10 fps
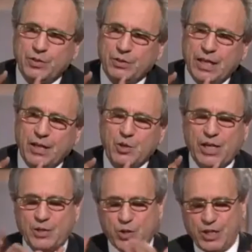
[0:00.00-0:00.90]

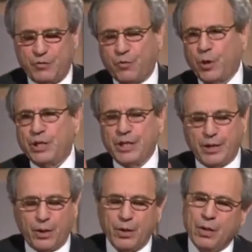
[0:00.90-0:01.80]
college-age kid for a
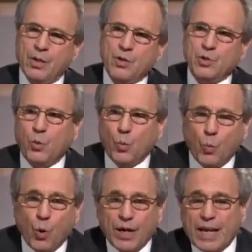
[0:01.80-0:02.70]
year. So
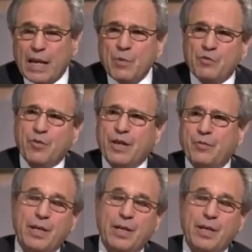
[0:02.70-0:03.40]
what I am in favor,